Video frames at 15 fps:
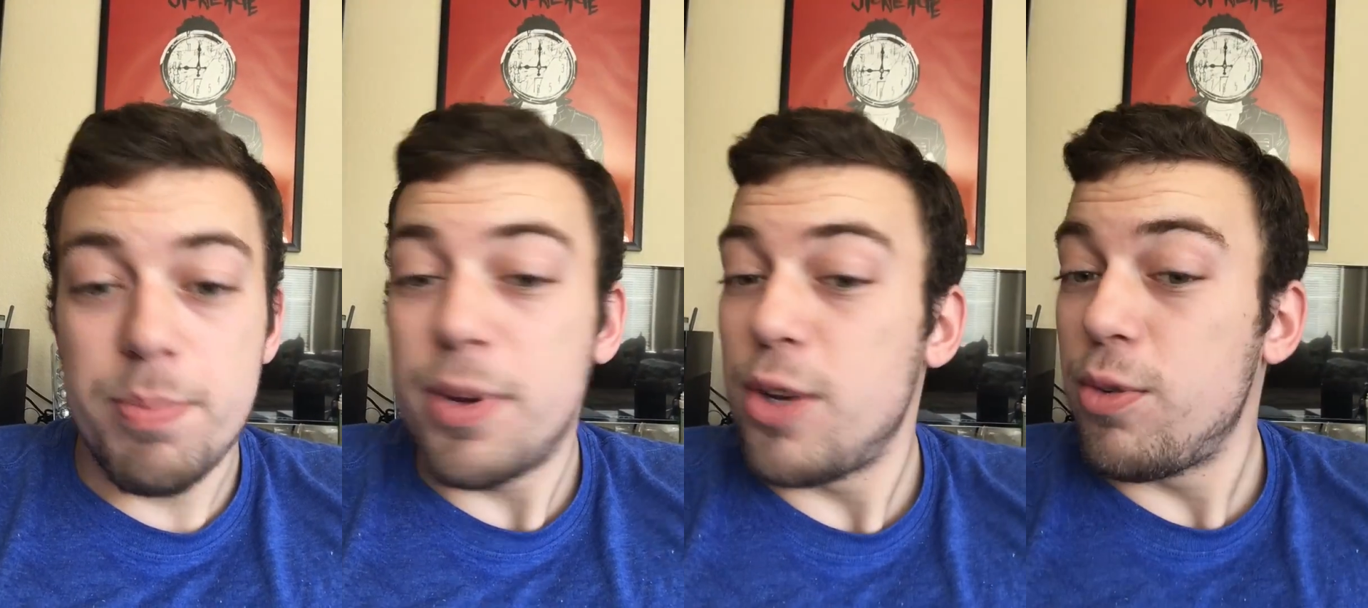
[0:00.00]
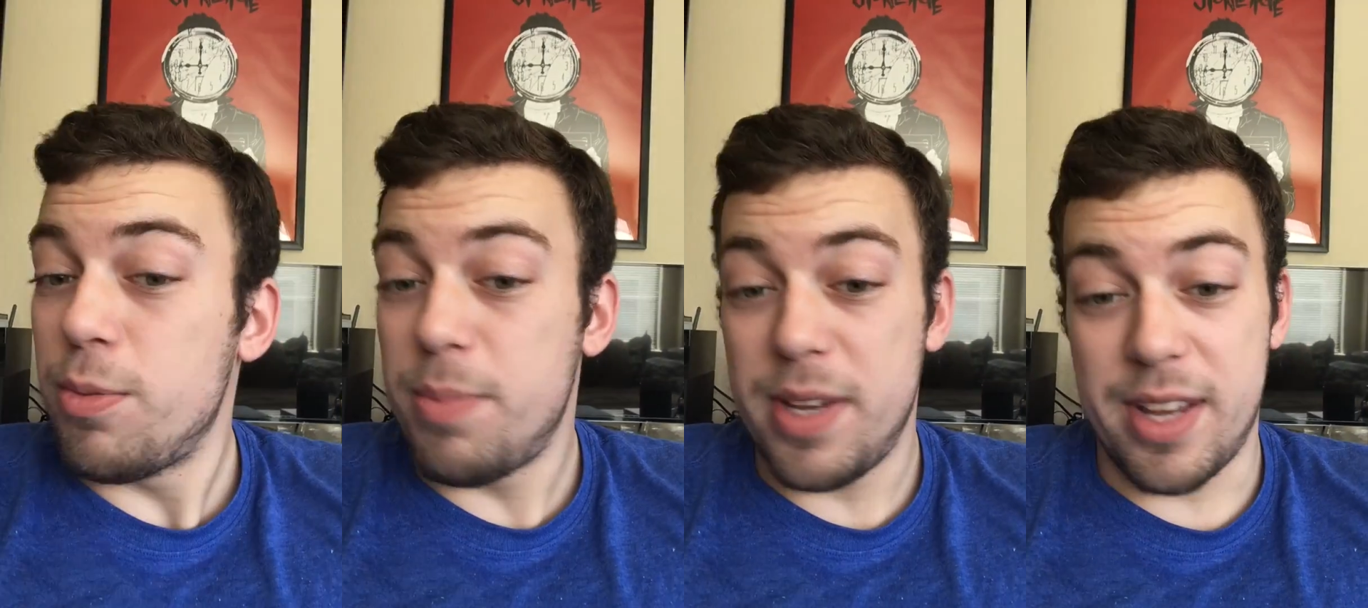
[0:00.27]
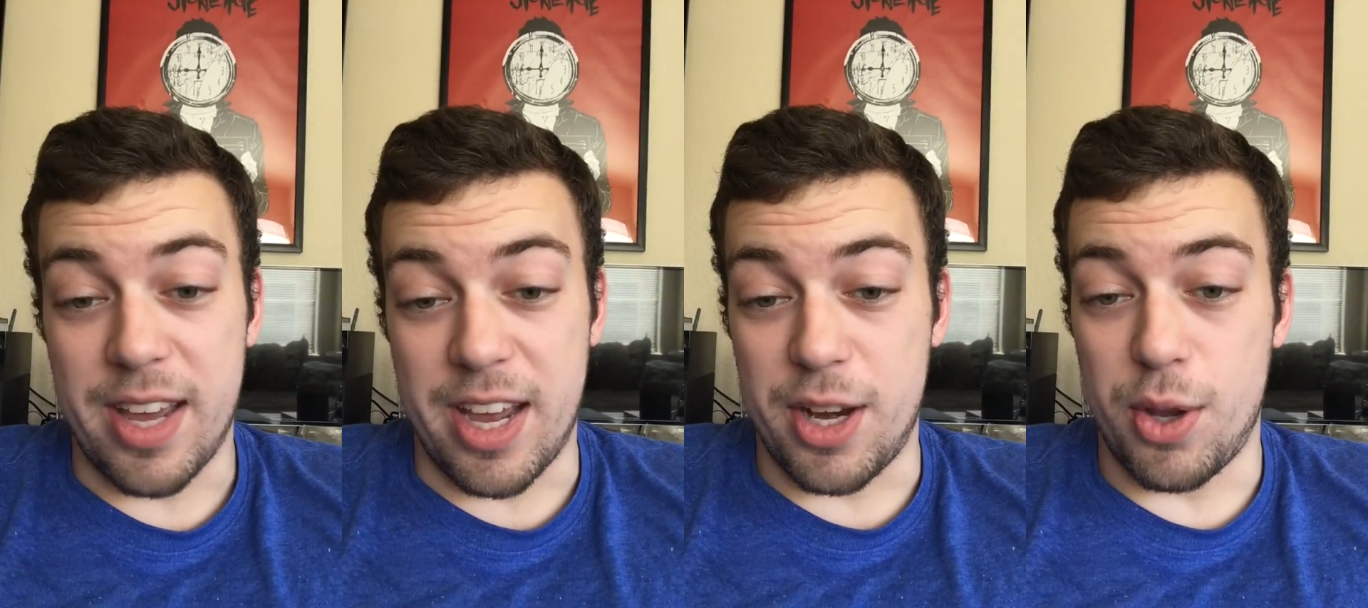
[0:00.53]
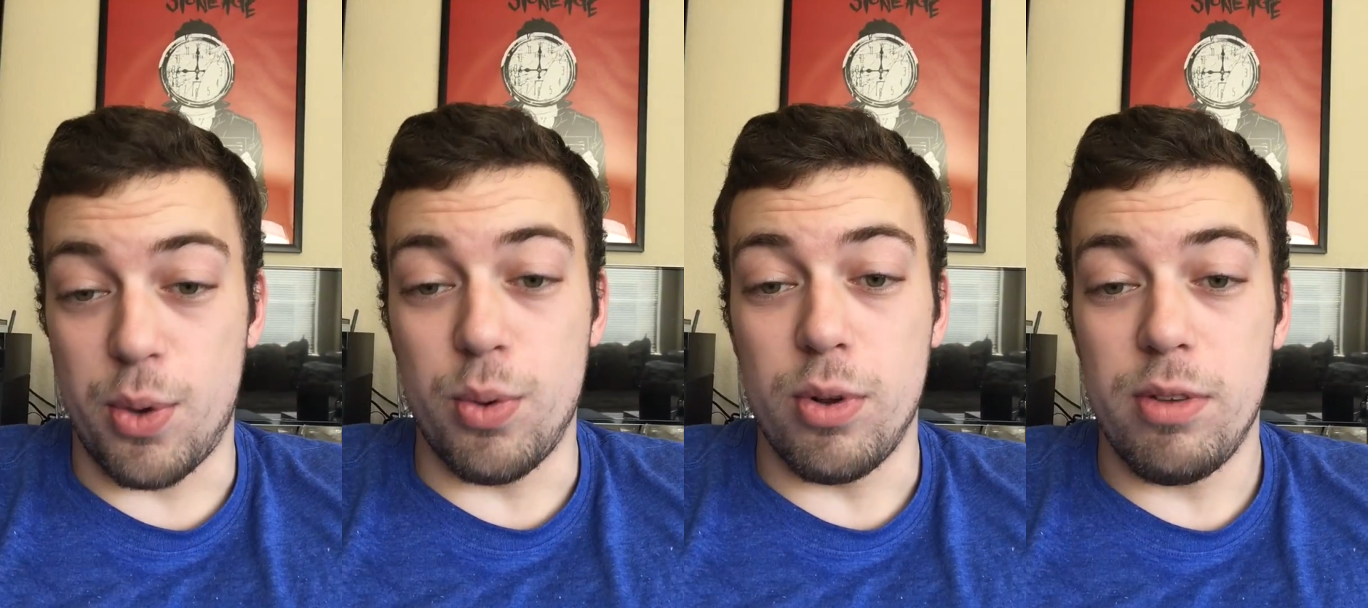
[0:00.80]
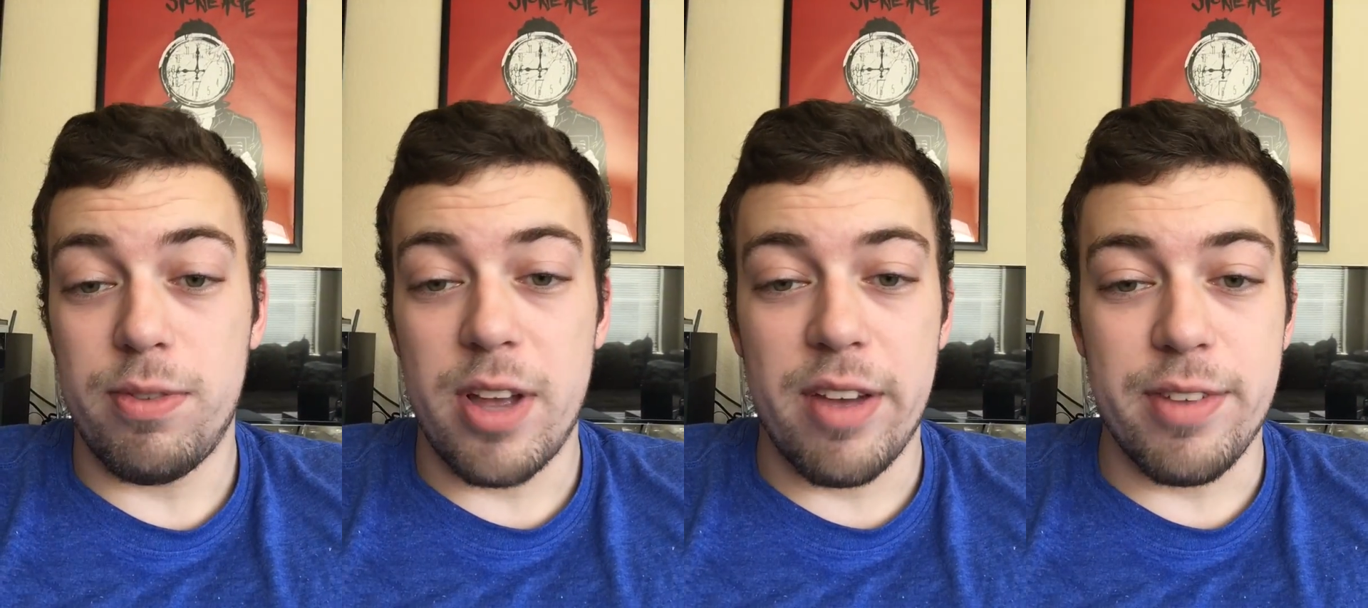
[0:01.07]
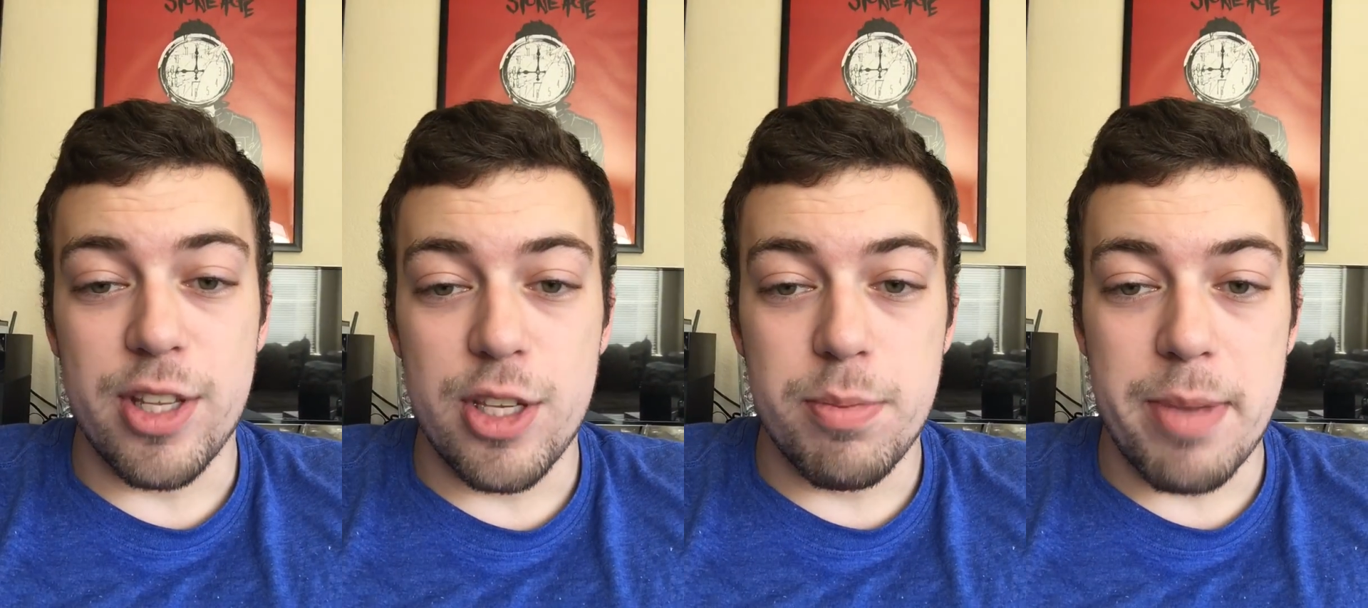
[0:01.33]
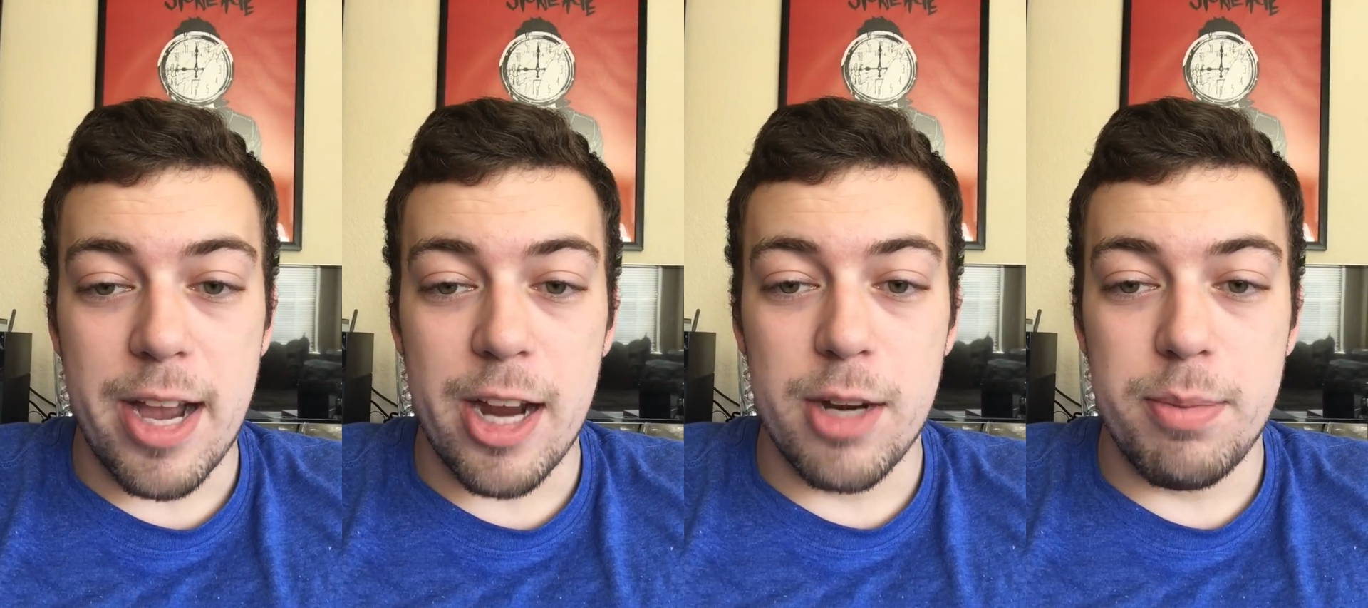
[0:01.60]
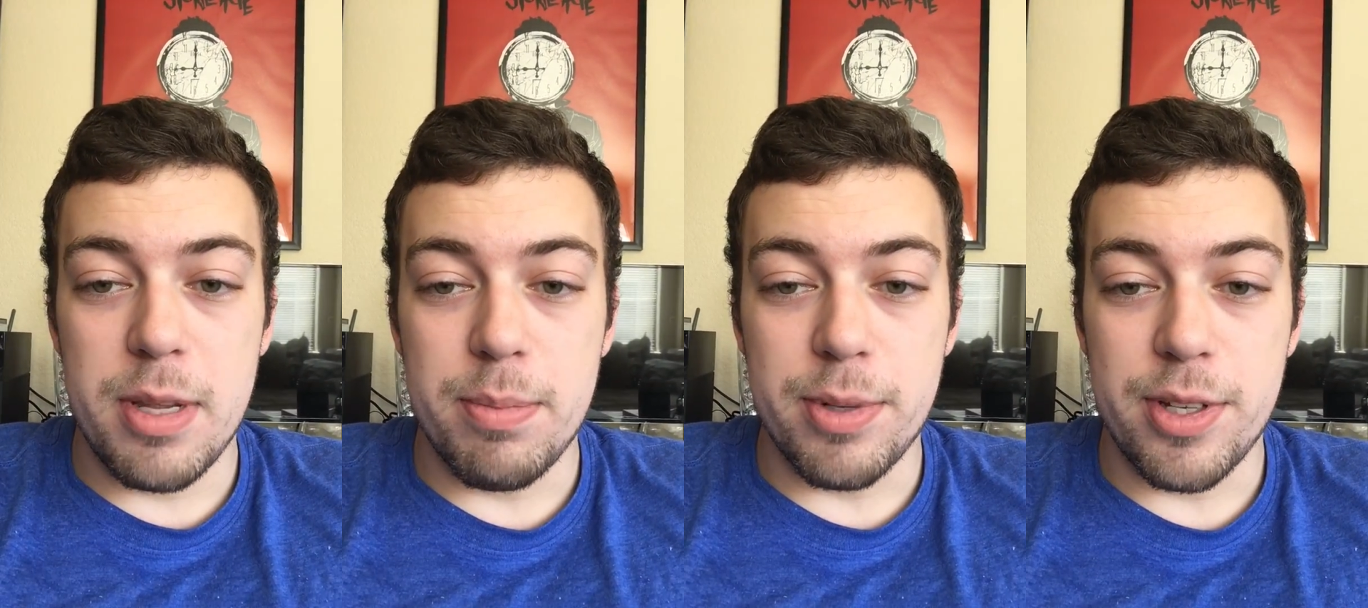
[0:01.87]
but it would be kind of cool if I've
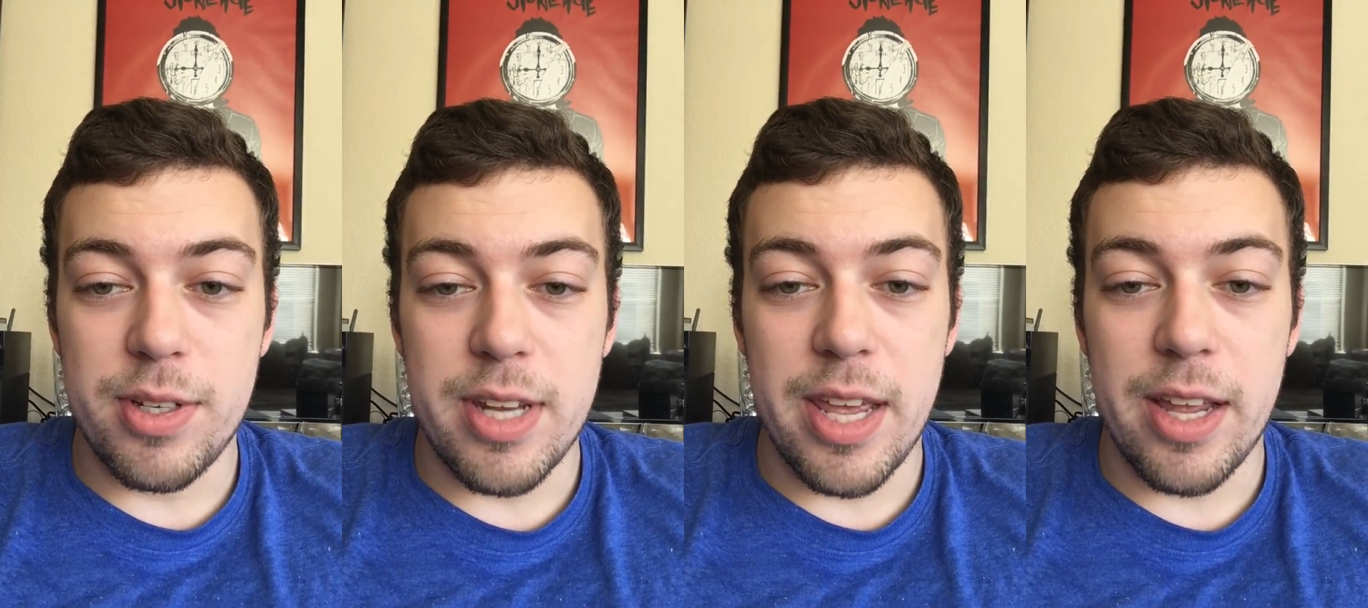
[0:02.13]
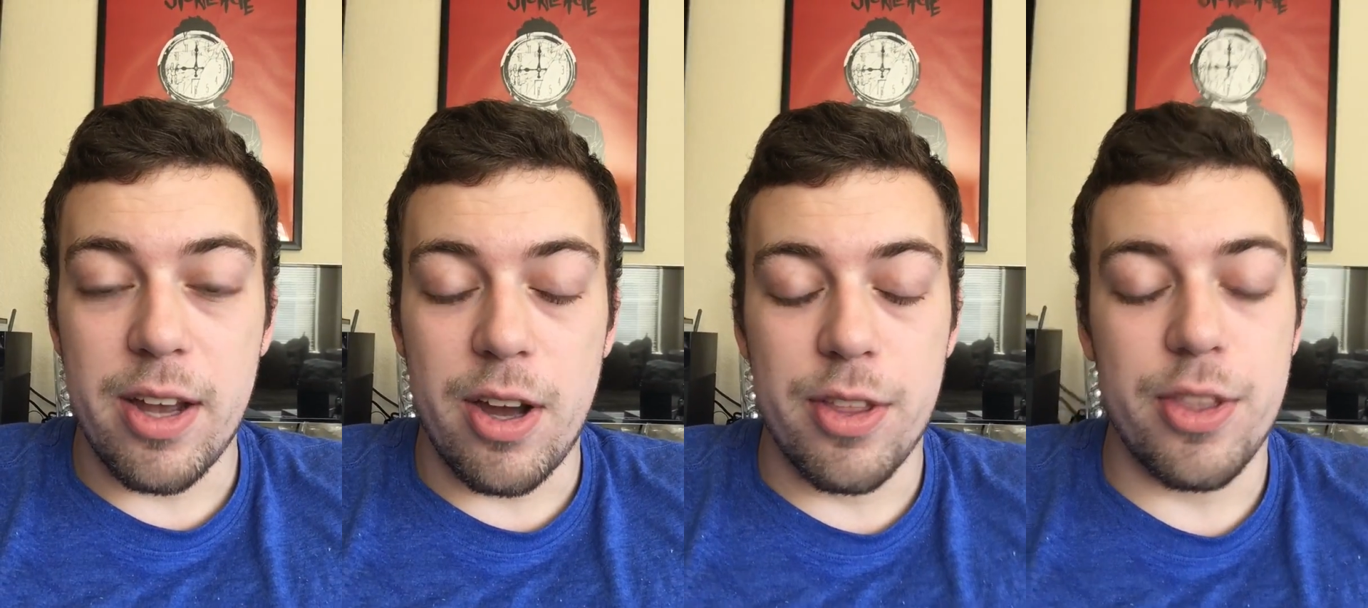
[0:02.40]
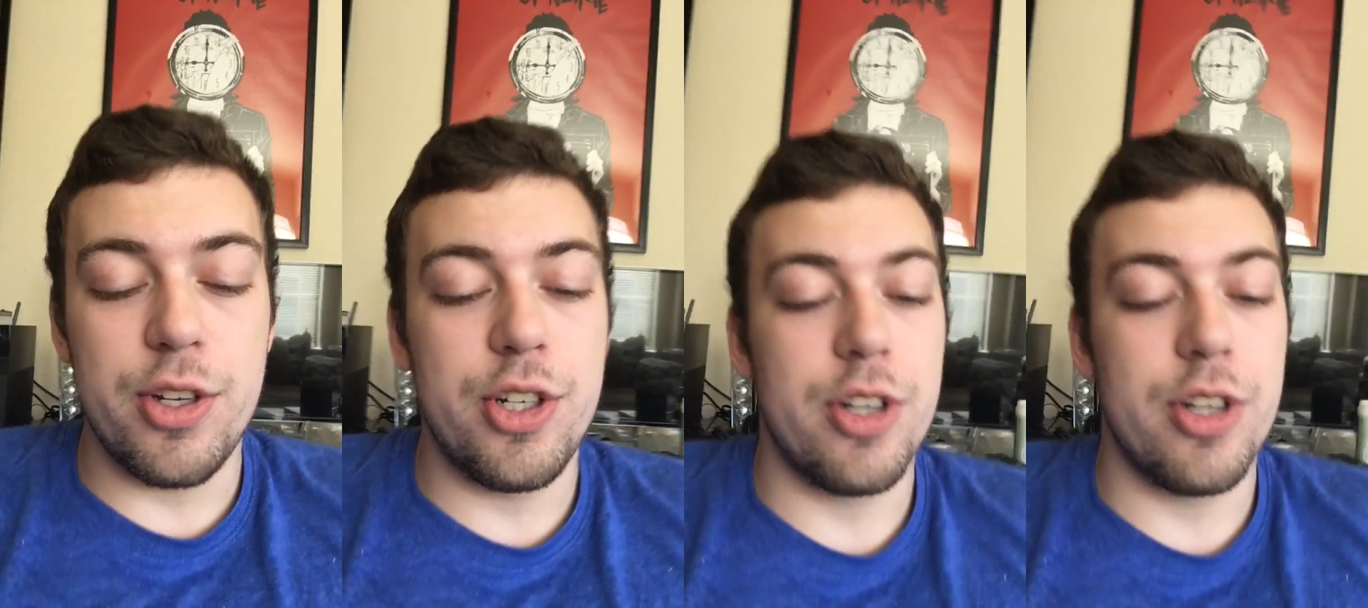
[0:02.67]
inspired people to take on the